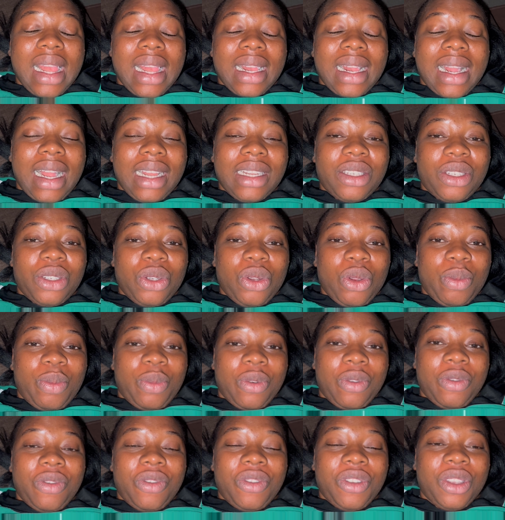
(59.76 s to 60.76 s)
catching up
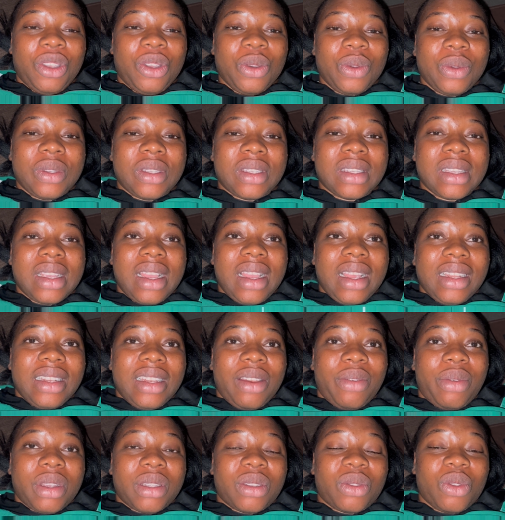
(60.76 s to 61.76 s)
on videos.
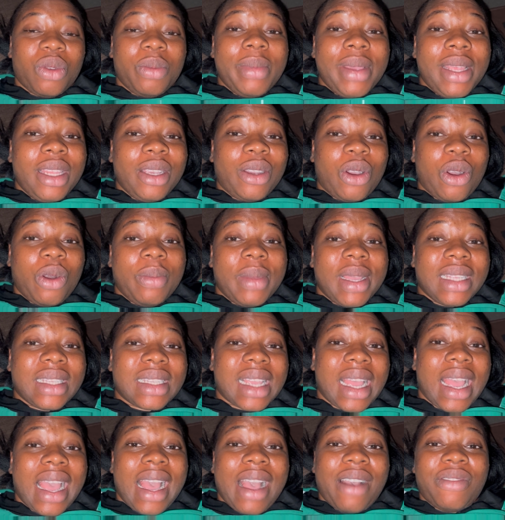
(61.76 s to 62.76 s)
There are so many comments
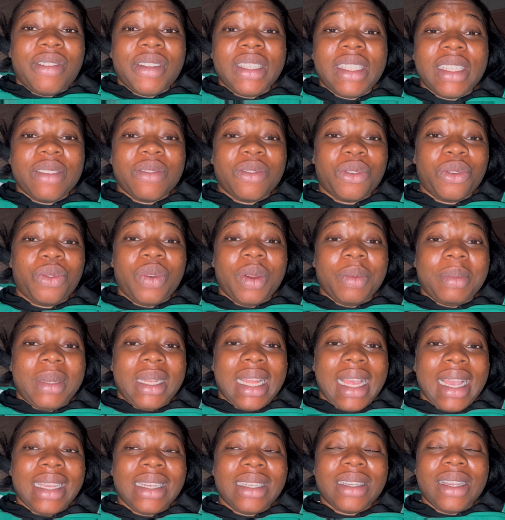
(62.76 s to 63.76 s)
I haven't even
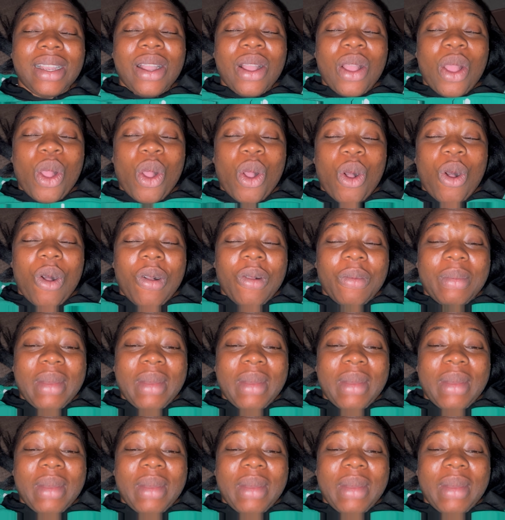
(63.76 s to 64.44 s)
replied on